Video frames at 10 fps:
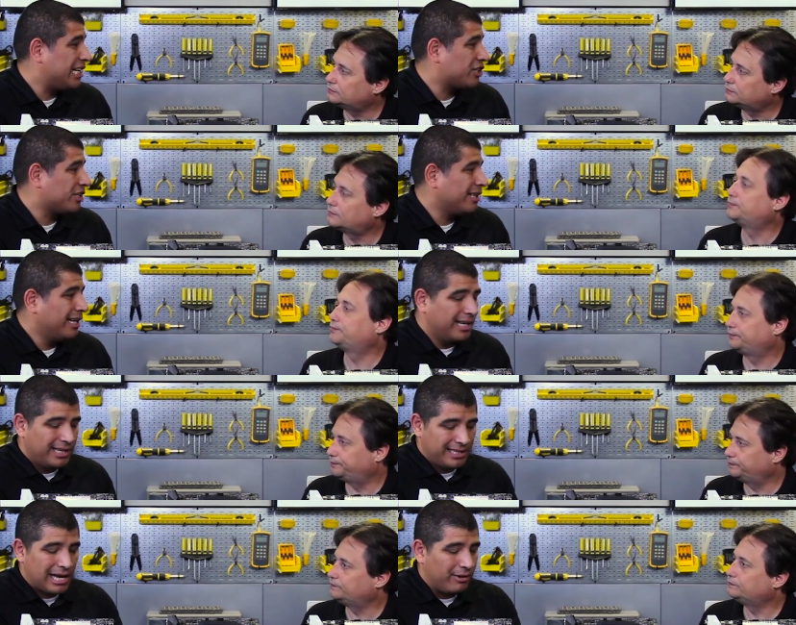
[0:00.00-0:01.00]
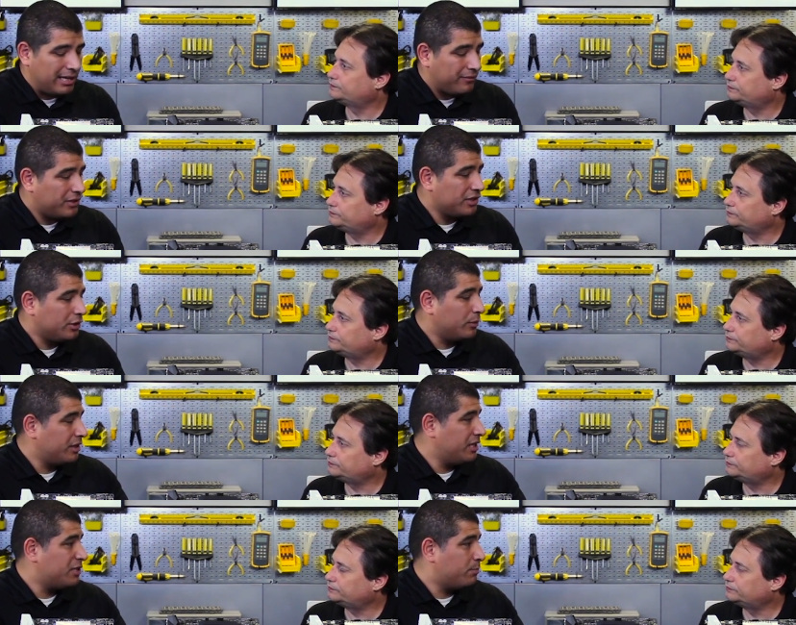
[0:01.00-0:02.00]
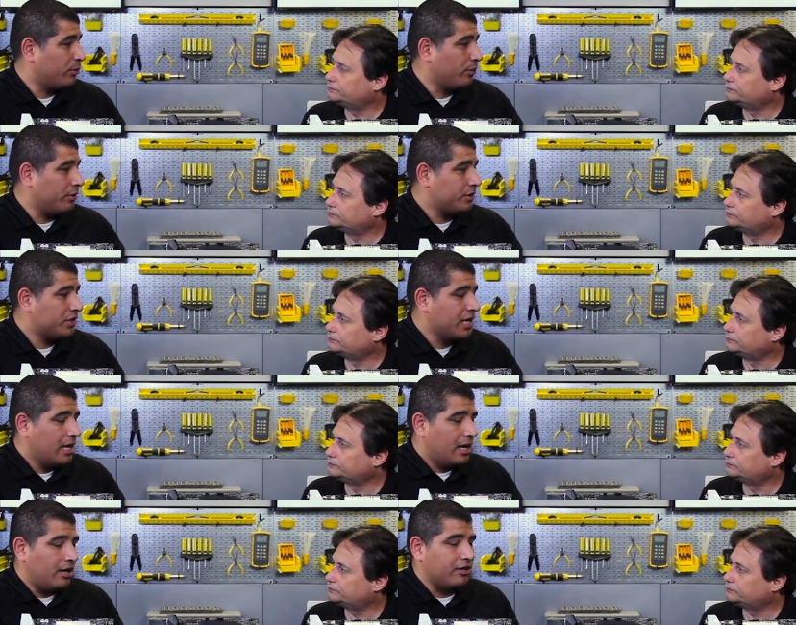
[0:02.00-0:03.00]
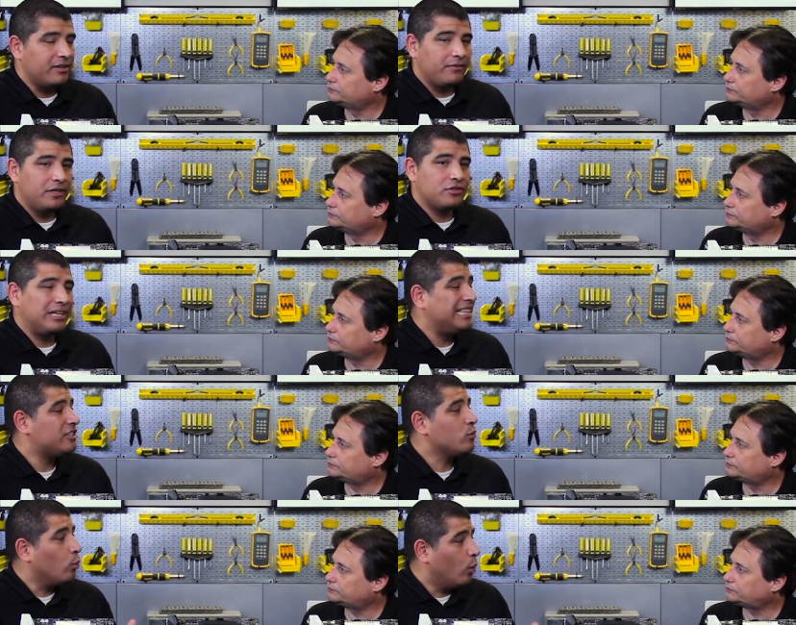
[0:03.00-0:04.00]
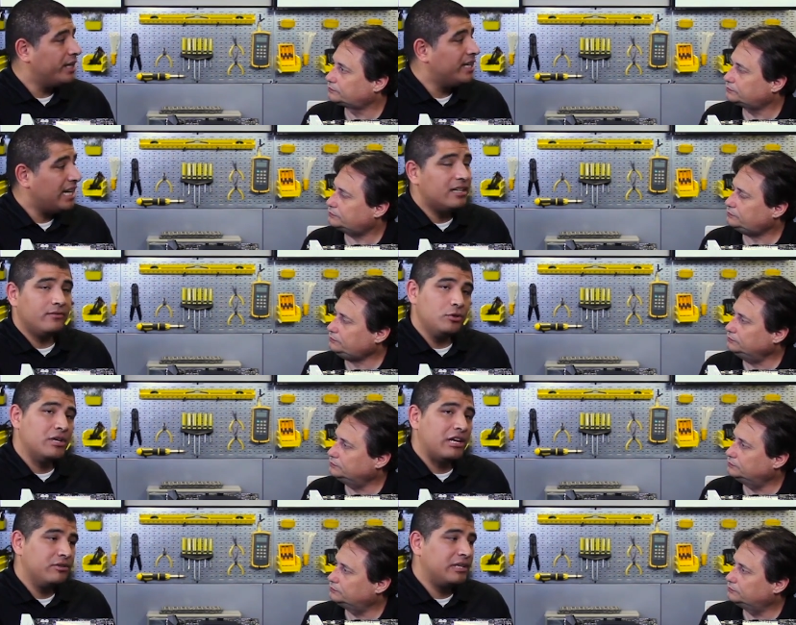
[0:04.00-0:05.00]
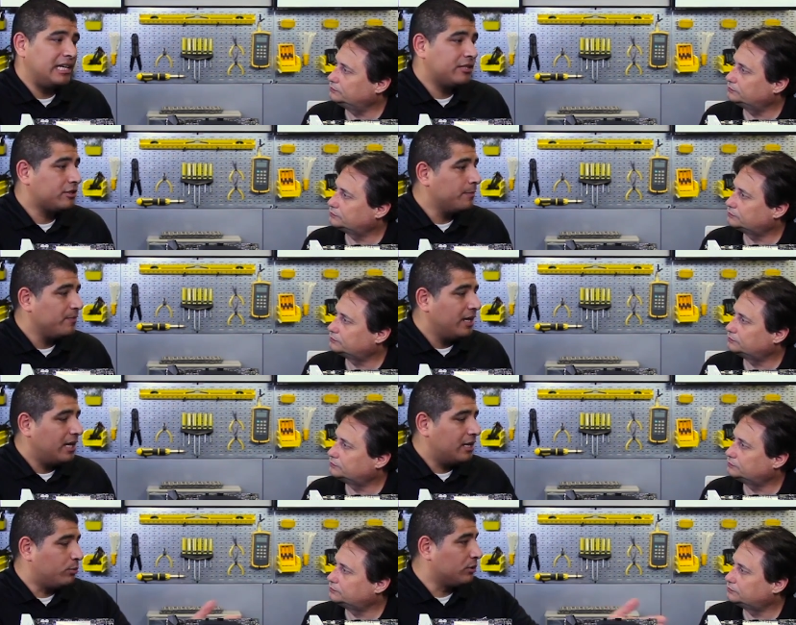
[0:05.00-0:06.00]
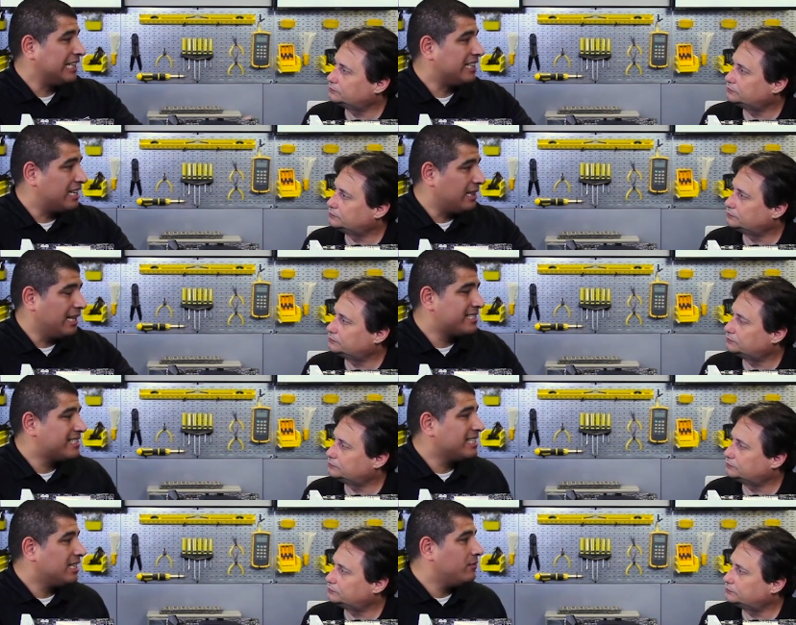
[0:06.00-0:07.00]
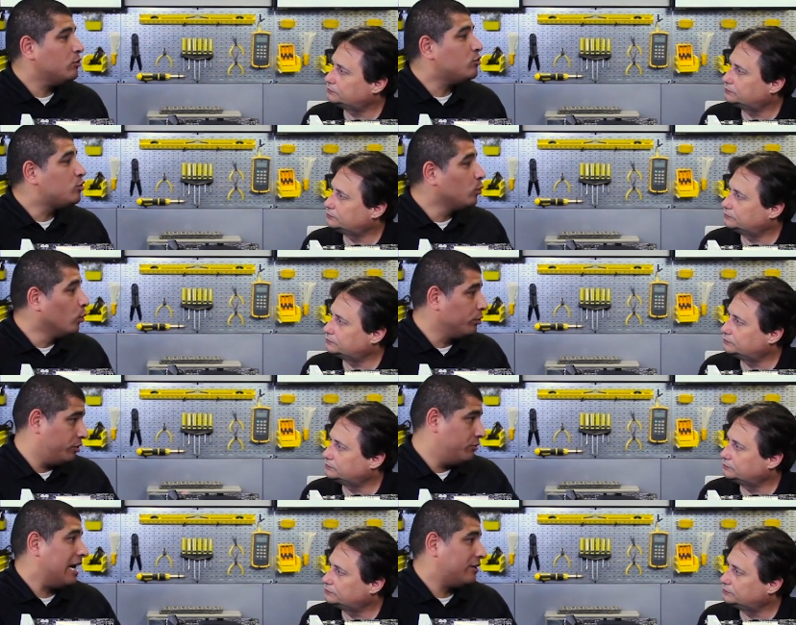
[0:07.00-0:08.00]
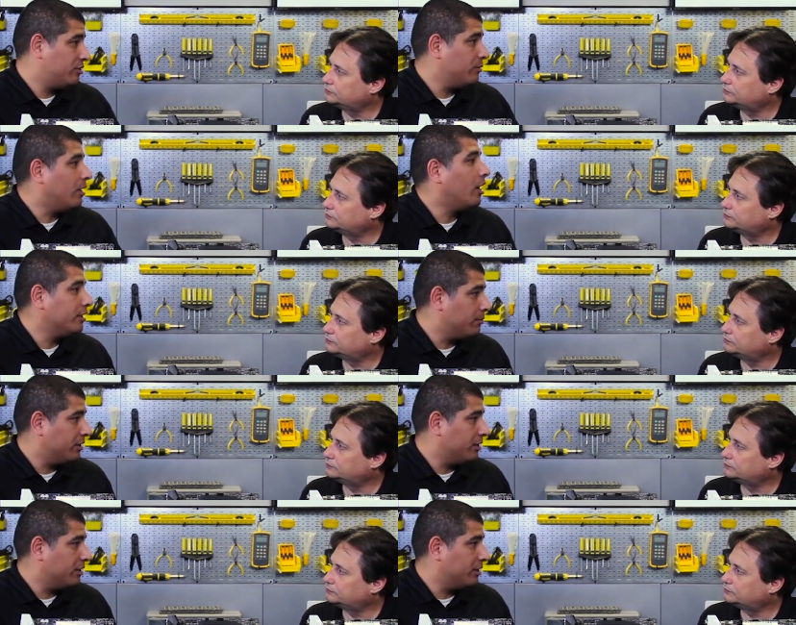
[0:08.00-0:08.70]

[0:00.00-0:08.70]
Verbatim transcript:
Speaker 1: connection. Now every single one of these boards are going to feature at least one native U.2 connector, and a board like the Deluxe is going to give you dual U.2 on the